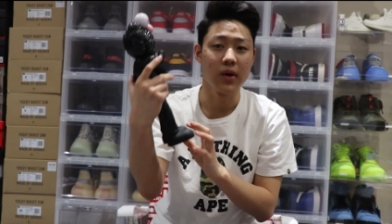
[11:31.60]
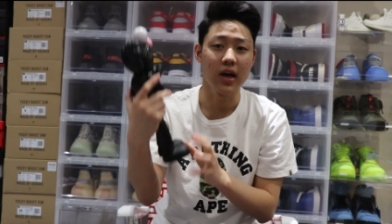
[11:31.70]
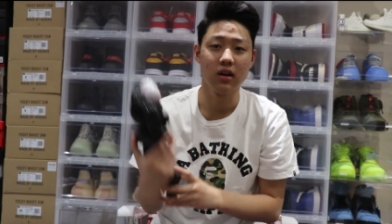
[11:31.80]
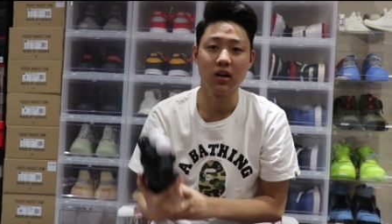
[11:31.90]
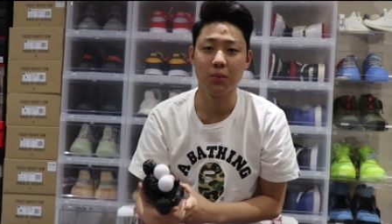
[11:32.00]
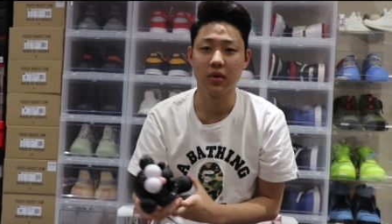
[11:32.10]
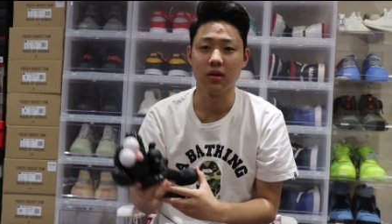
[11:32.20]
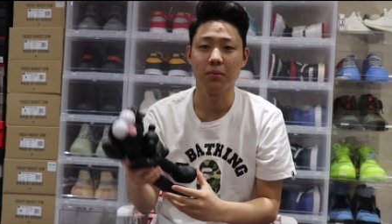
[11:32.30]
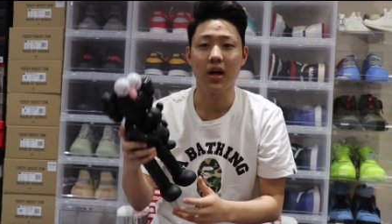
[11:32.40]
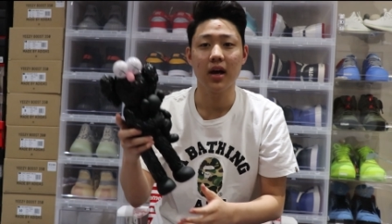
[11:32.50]
we ended up with
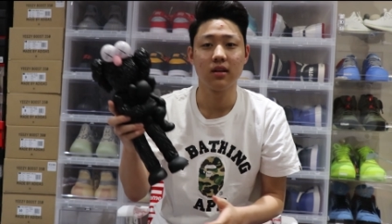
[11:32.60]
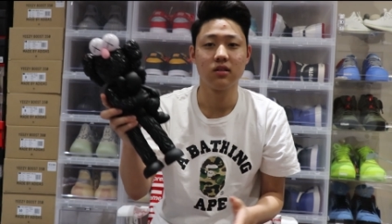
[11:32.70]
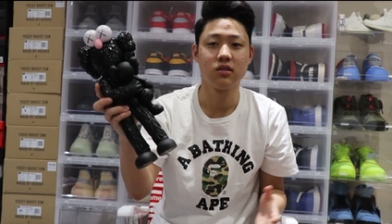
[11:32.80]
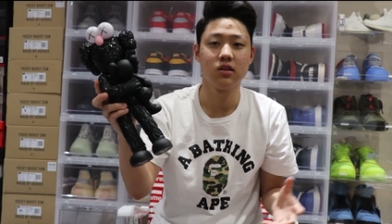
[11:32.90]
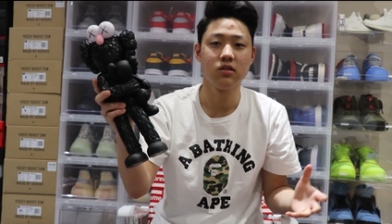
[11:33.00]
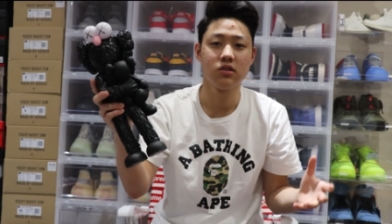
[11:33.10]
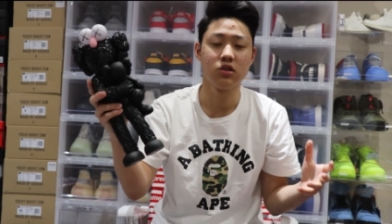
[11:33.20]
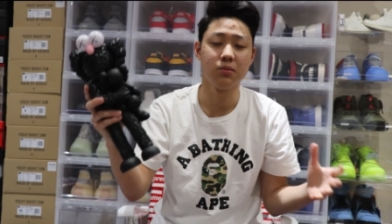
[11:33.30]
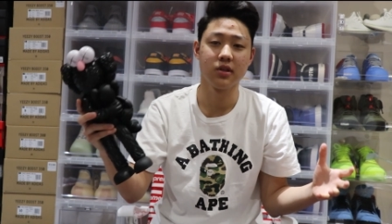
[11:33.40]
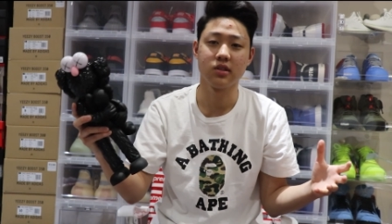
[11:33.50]
a black. still
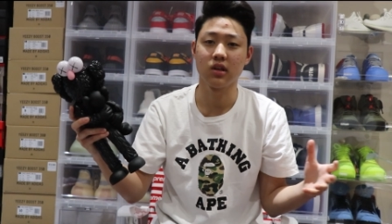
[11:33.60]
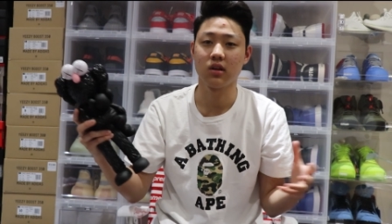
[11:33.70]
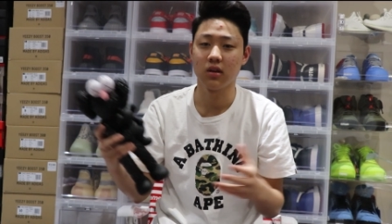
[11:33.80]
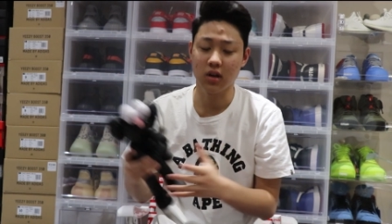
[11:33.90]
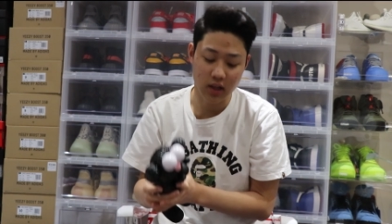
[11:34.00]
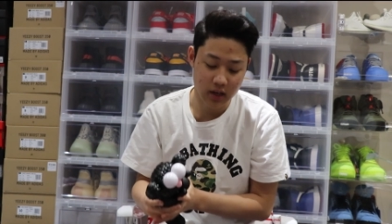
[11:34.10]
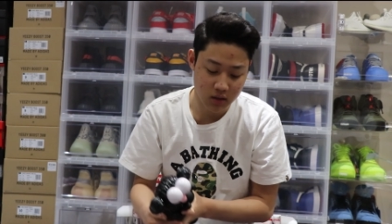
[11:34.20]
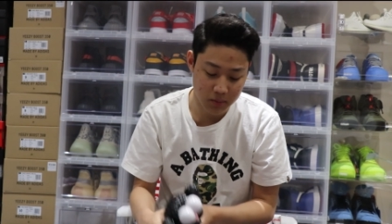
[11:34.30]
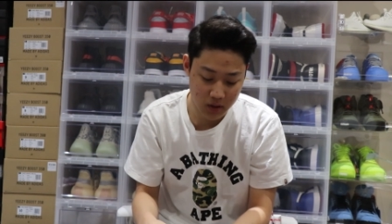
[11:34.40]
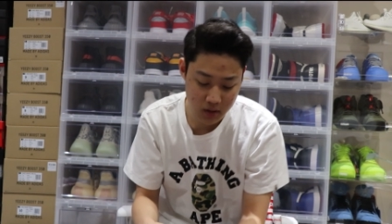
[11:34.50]
super sick
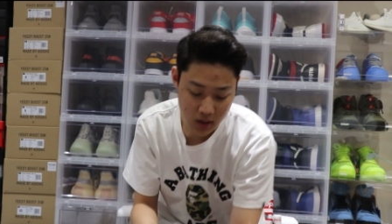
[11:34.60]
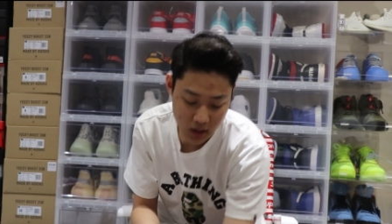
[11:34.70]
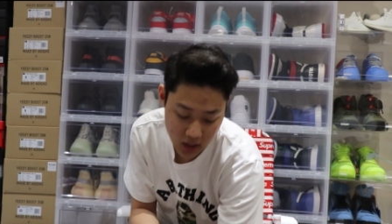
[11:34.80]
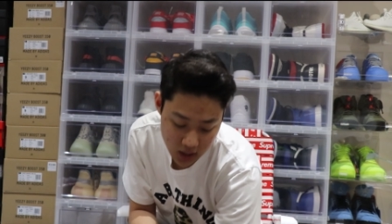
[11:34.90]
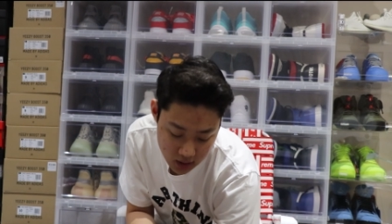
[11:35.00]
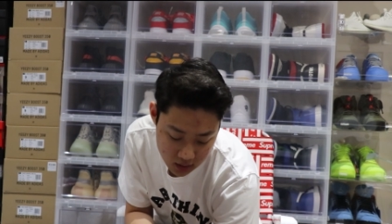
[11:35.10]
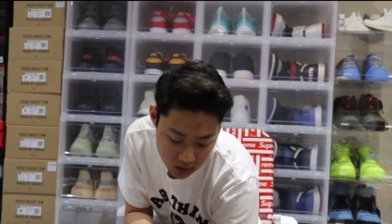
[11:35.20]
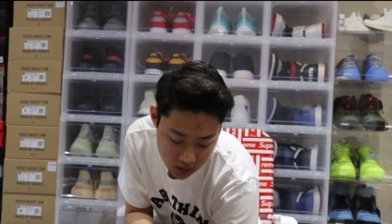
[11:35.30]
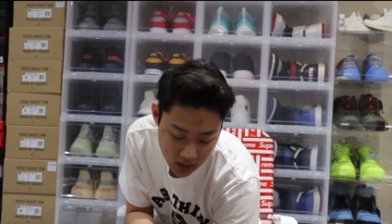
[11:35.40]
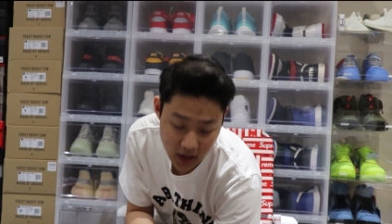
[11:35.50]
collectible and
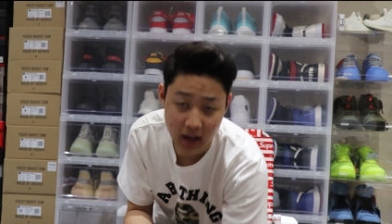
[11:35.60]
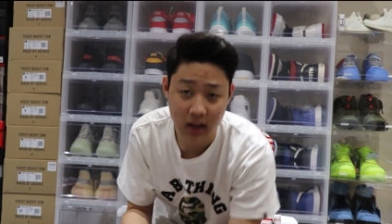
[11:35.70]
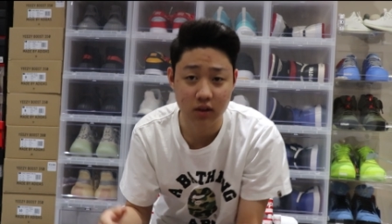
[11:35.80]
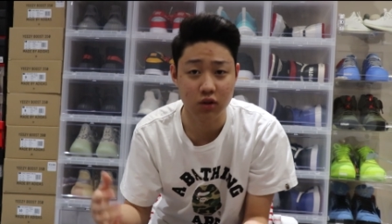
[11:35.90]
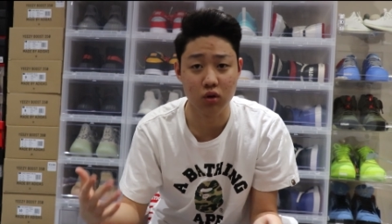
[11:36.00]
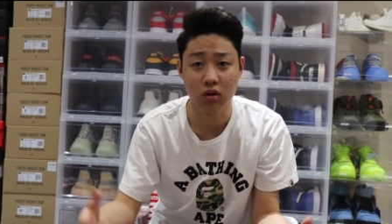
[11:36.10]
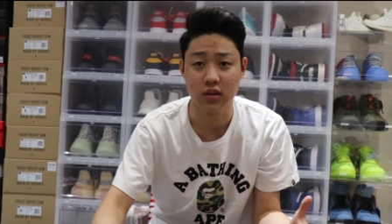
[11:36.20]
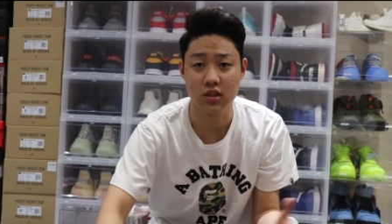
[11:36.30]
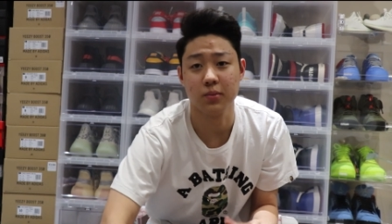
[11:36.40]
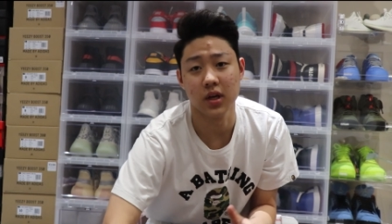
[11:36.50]
a cool
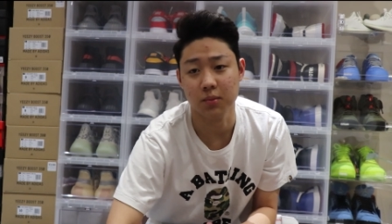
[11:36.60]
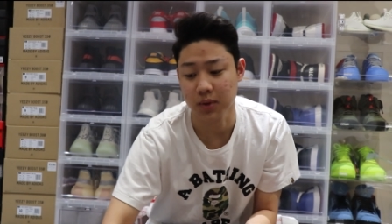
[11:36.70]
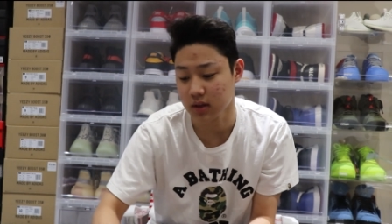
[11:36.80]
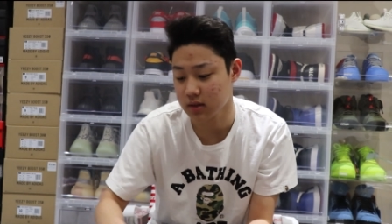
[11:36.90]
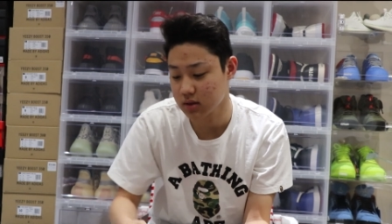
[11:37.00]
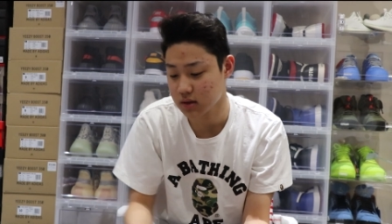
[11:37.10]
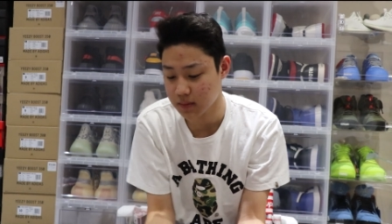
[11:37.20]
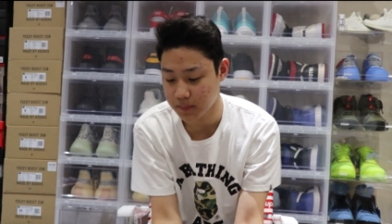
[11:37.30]
display piece.